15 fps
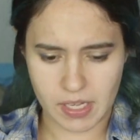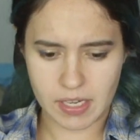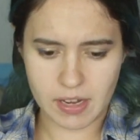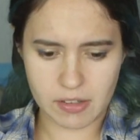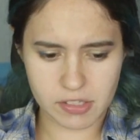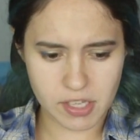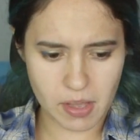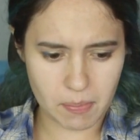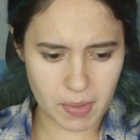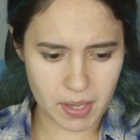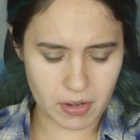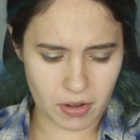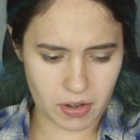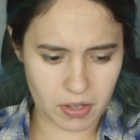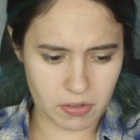Now, some
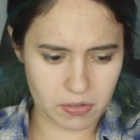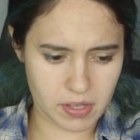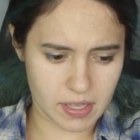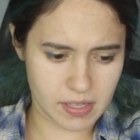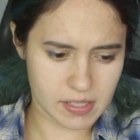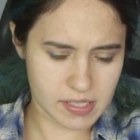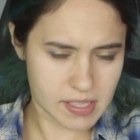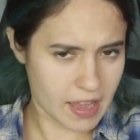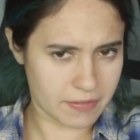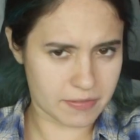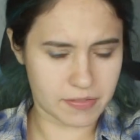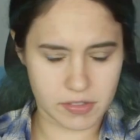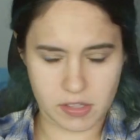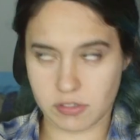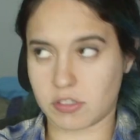might argue then,
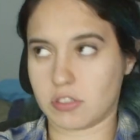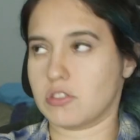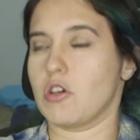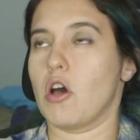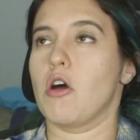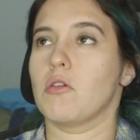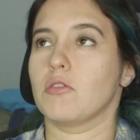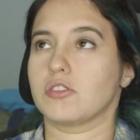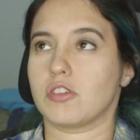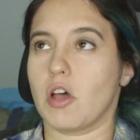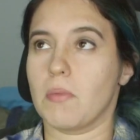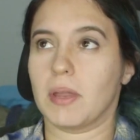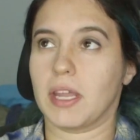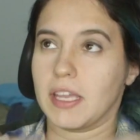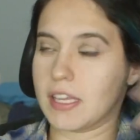Steph, there's
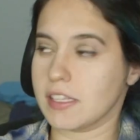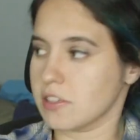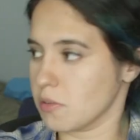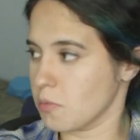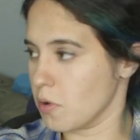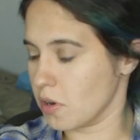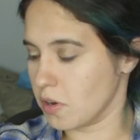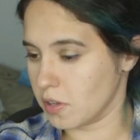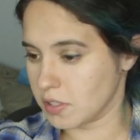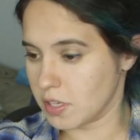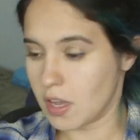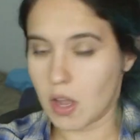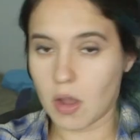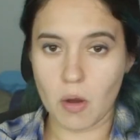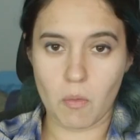so many kids in the world,
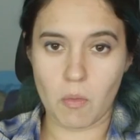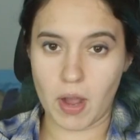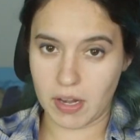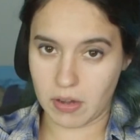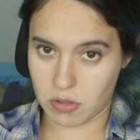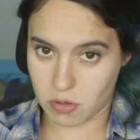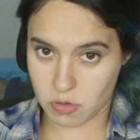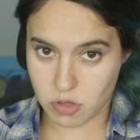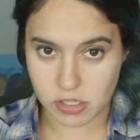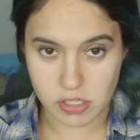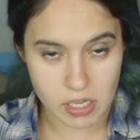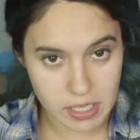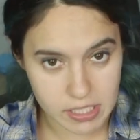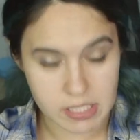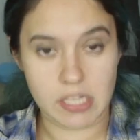why don't you
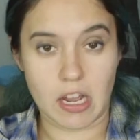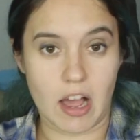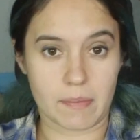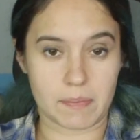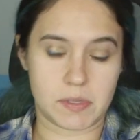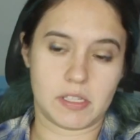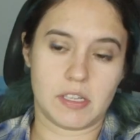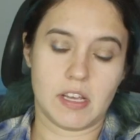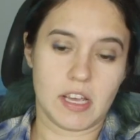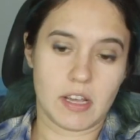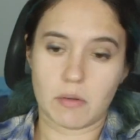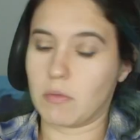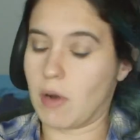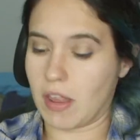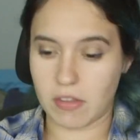just adopt
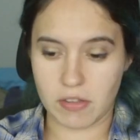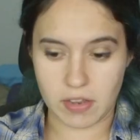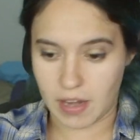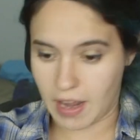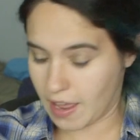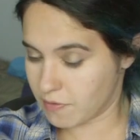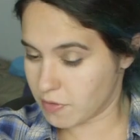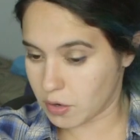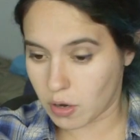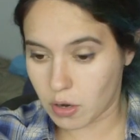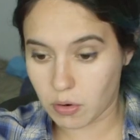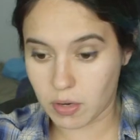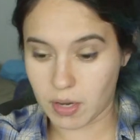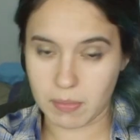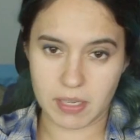rather than have your
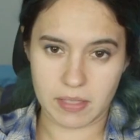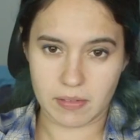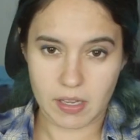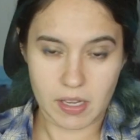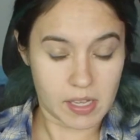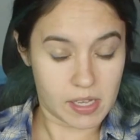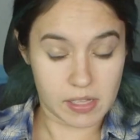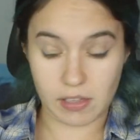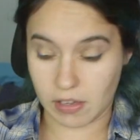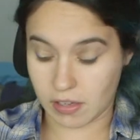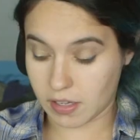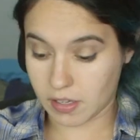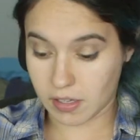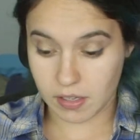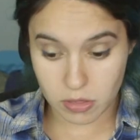own? I mean,
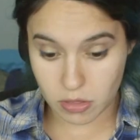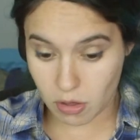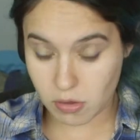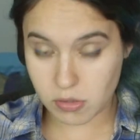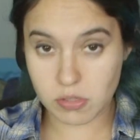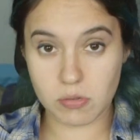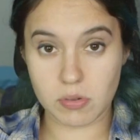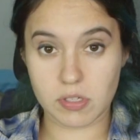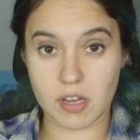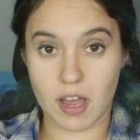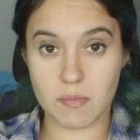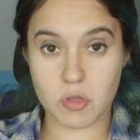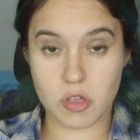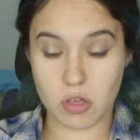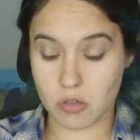look, those who
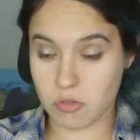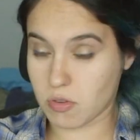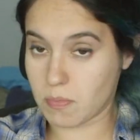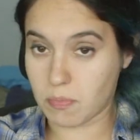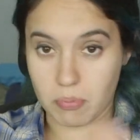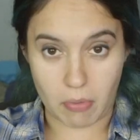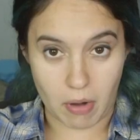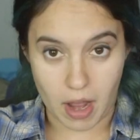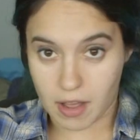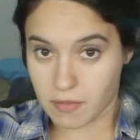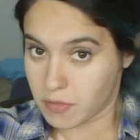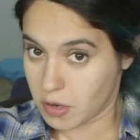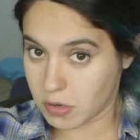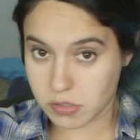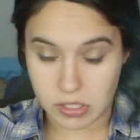adopt children,
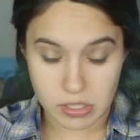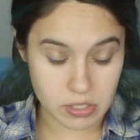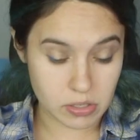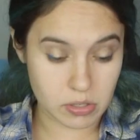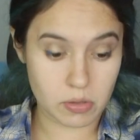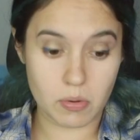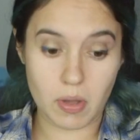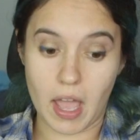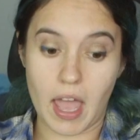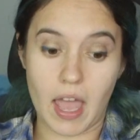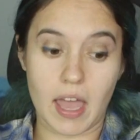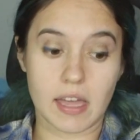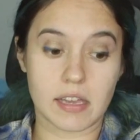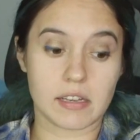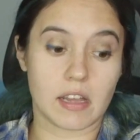bravo to you,
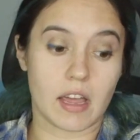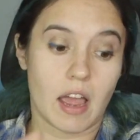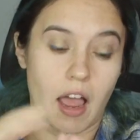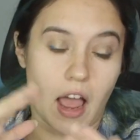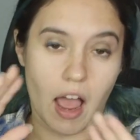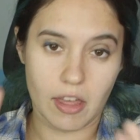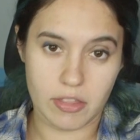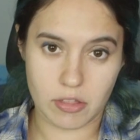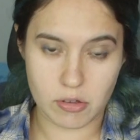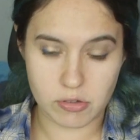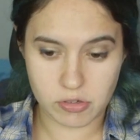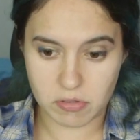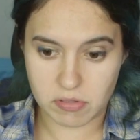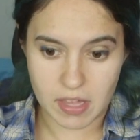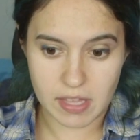and
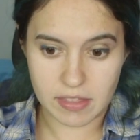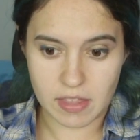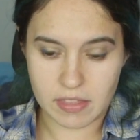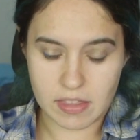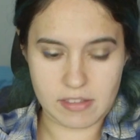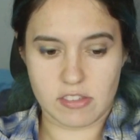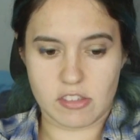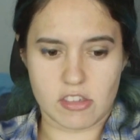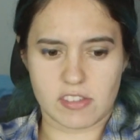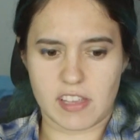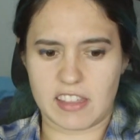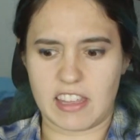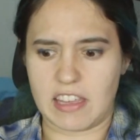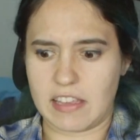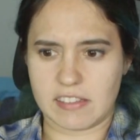those who think that this is just
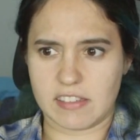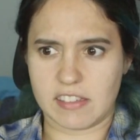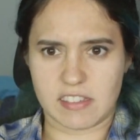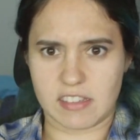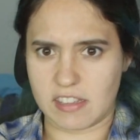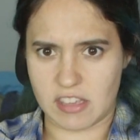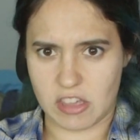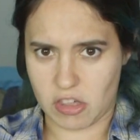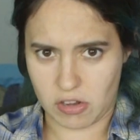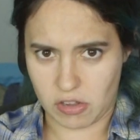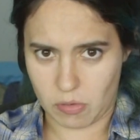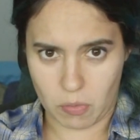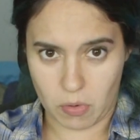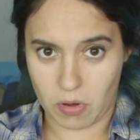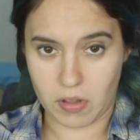like the easiest decision in
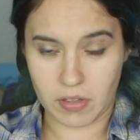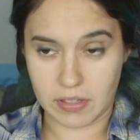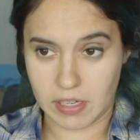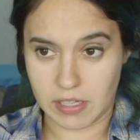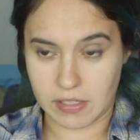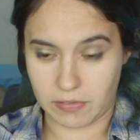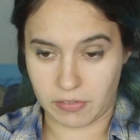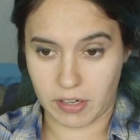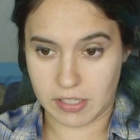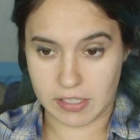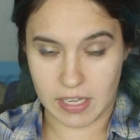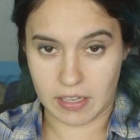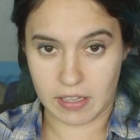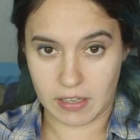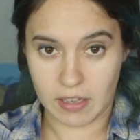the world need to freaking
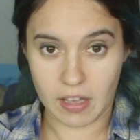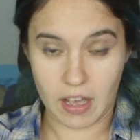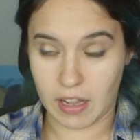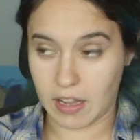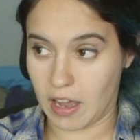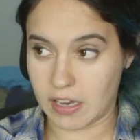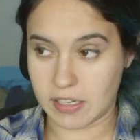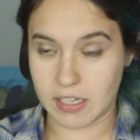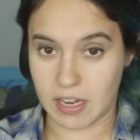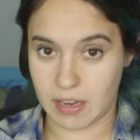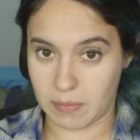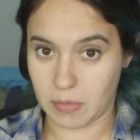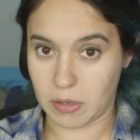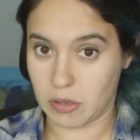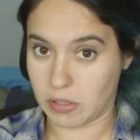take a
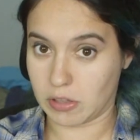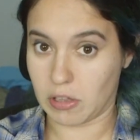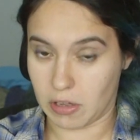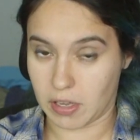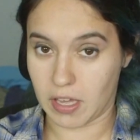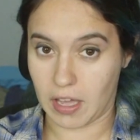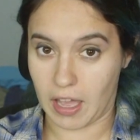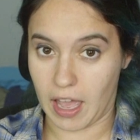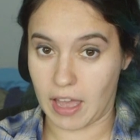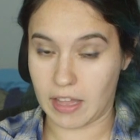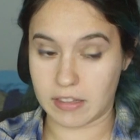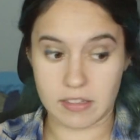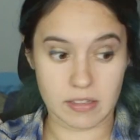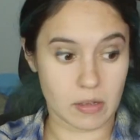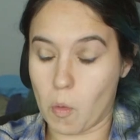goddamn good look
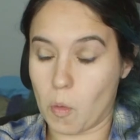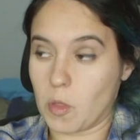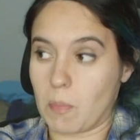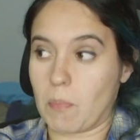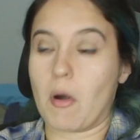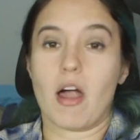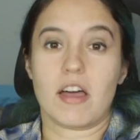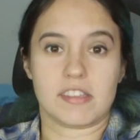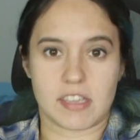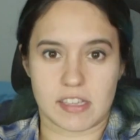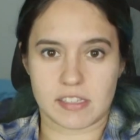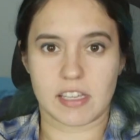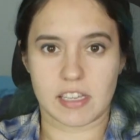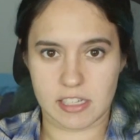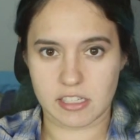at the
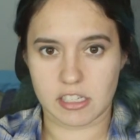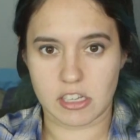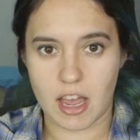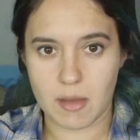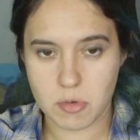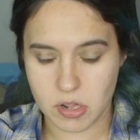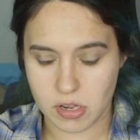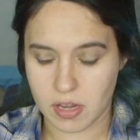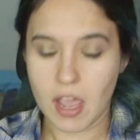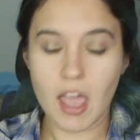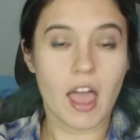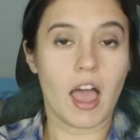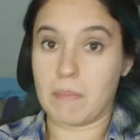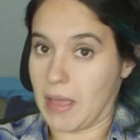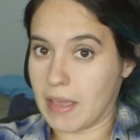process that is adoption.
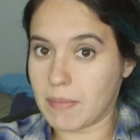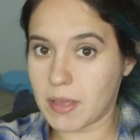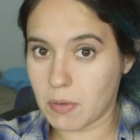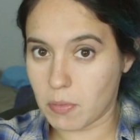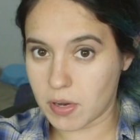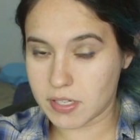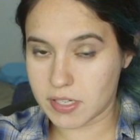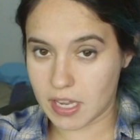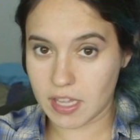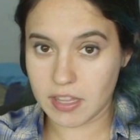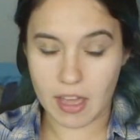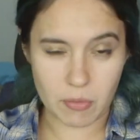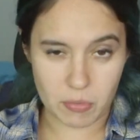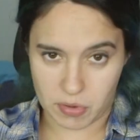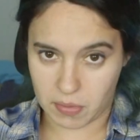Maybe one day
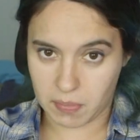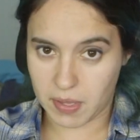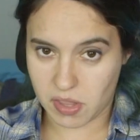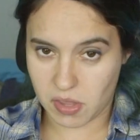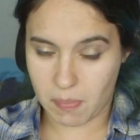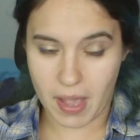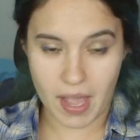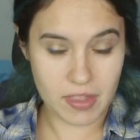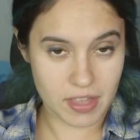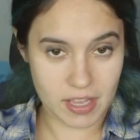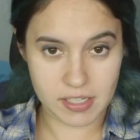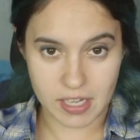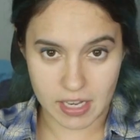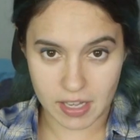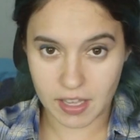that will be the path
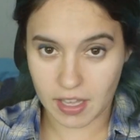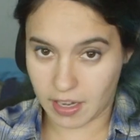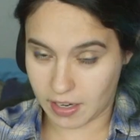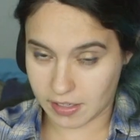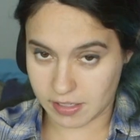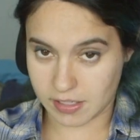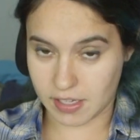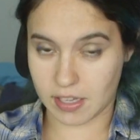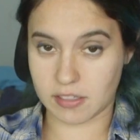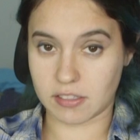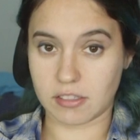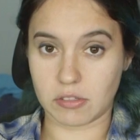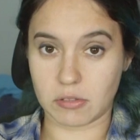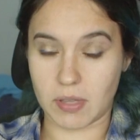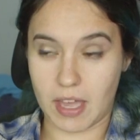I take and I decide to
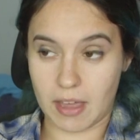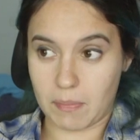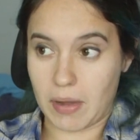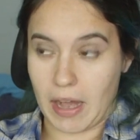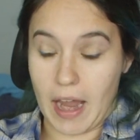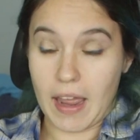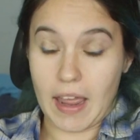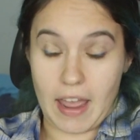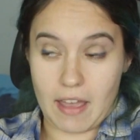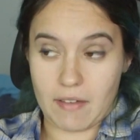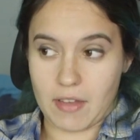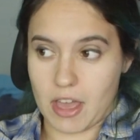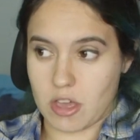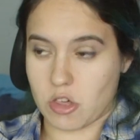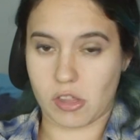do that, but I
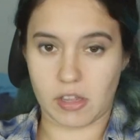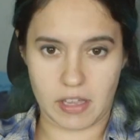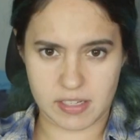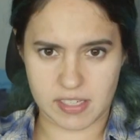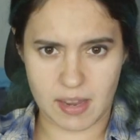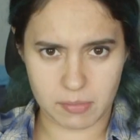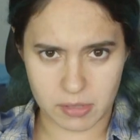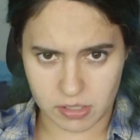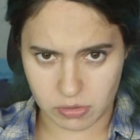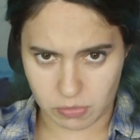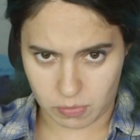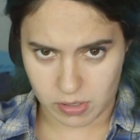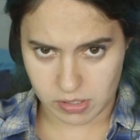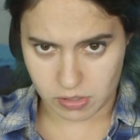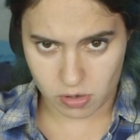have actually attempted to
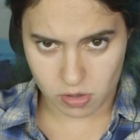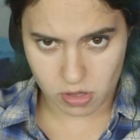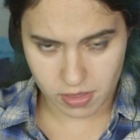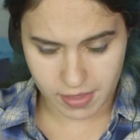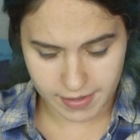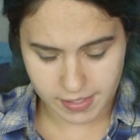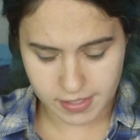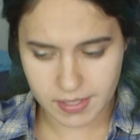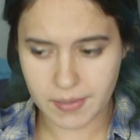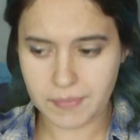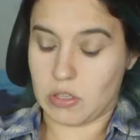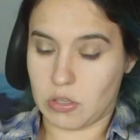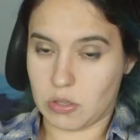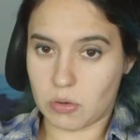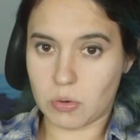research this.
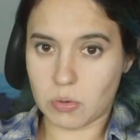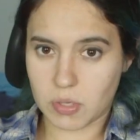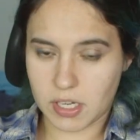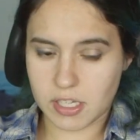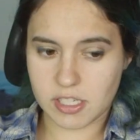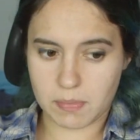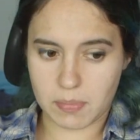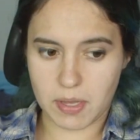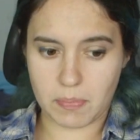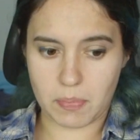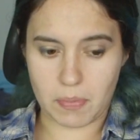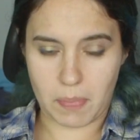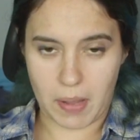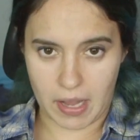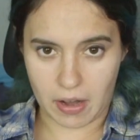You need to be
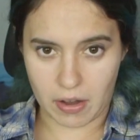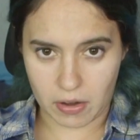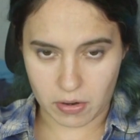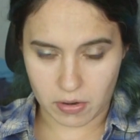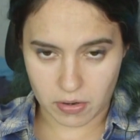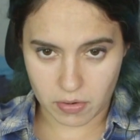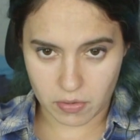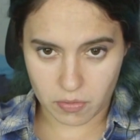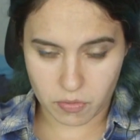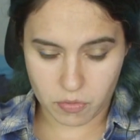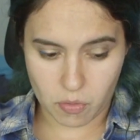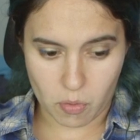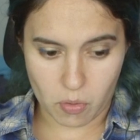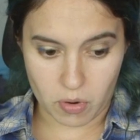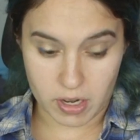prepared
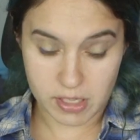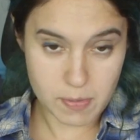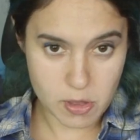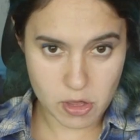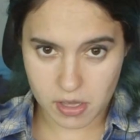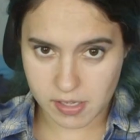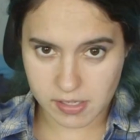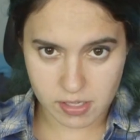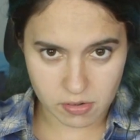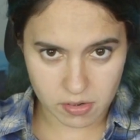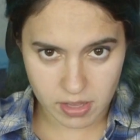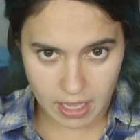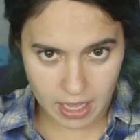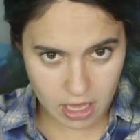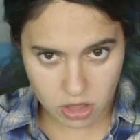for, especially
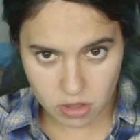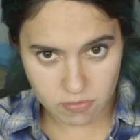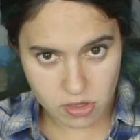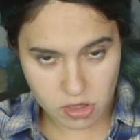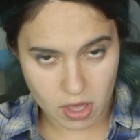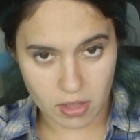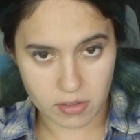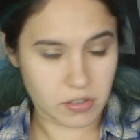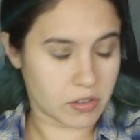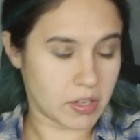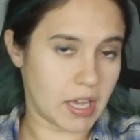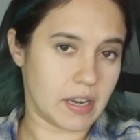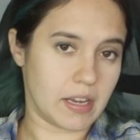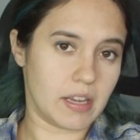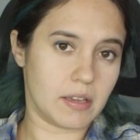considering the age of the child you're
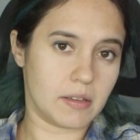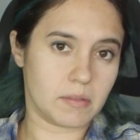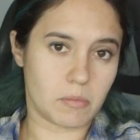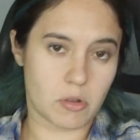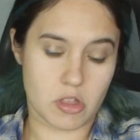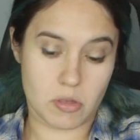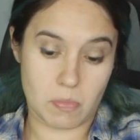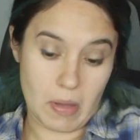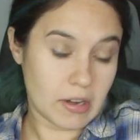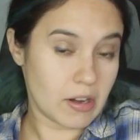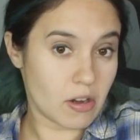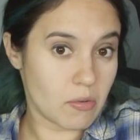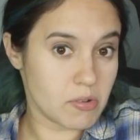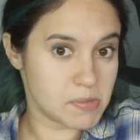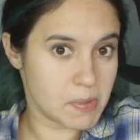getting, which might
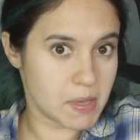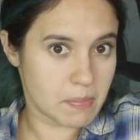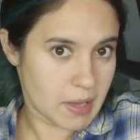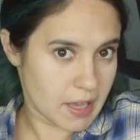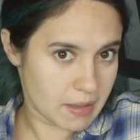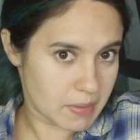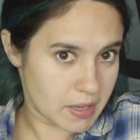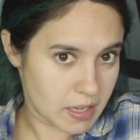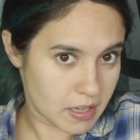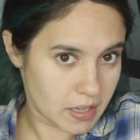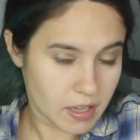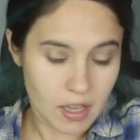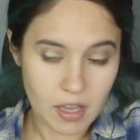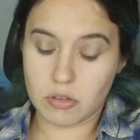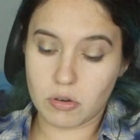not always be a
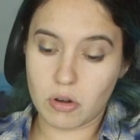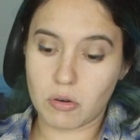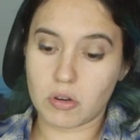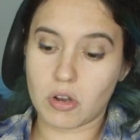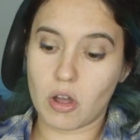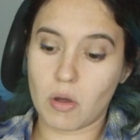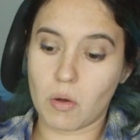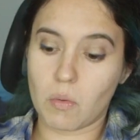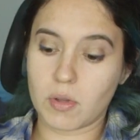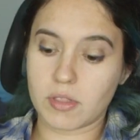baby. You don't know